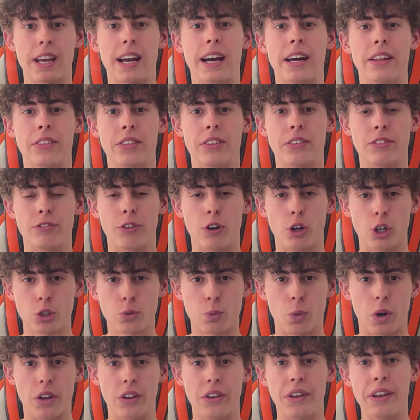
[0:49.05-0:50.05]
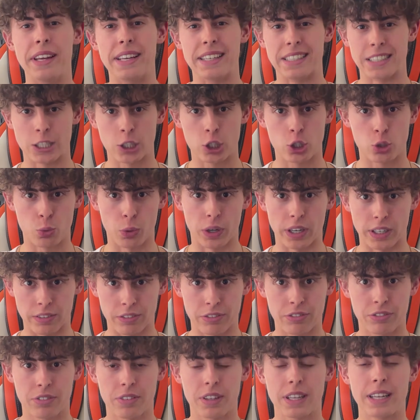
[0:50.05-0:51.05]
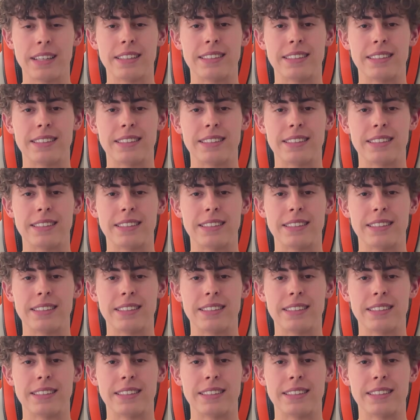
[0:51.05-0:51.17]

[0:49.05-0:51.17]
And the first one is strength.